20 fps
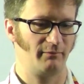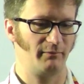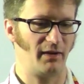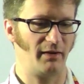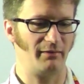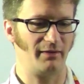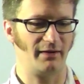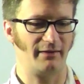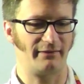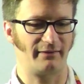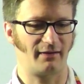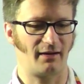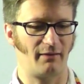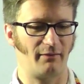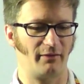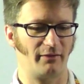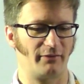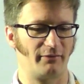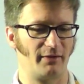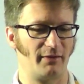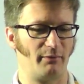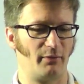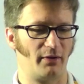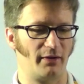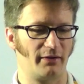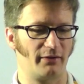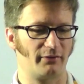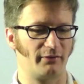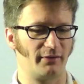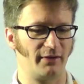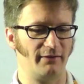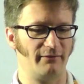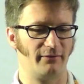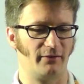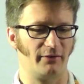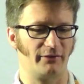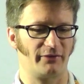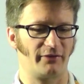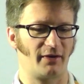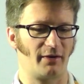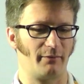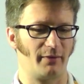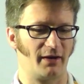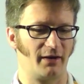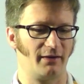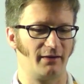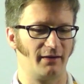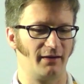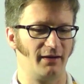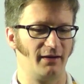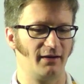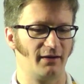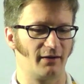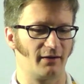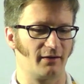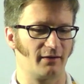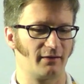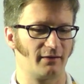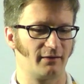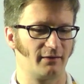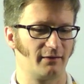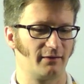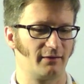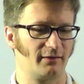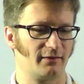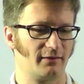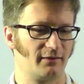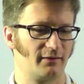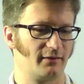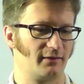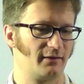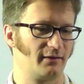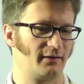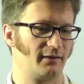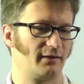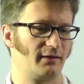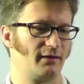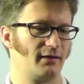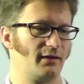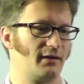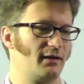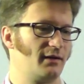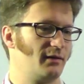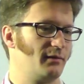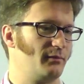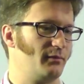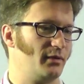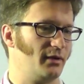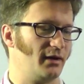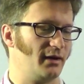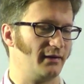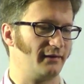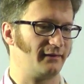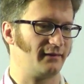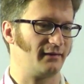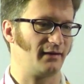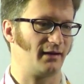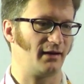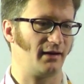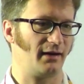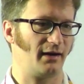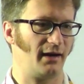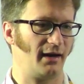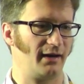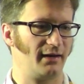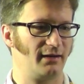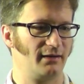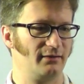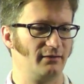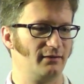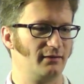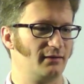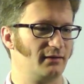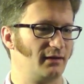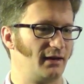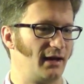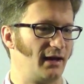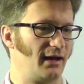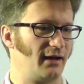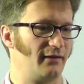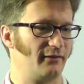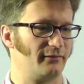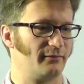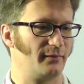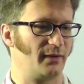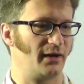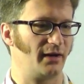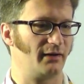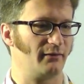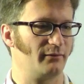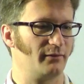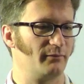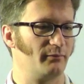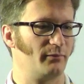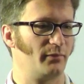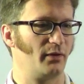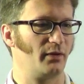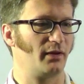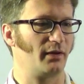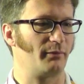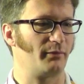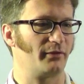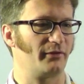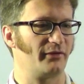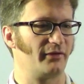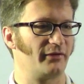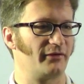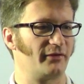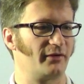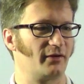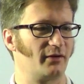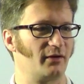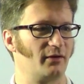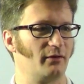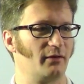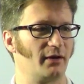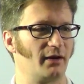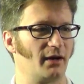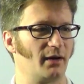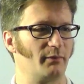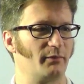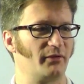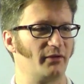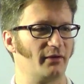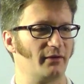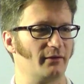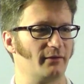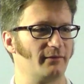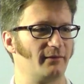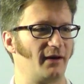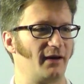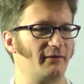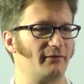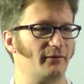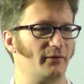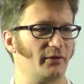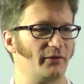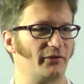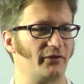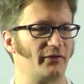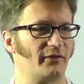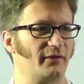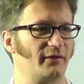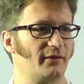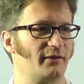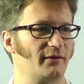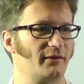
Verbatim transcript: Maybe it's three point three volts coming into here, but uh, I could have my pull-up resistor going up to five volts.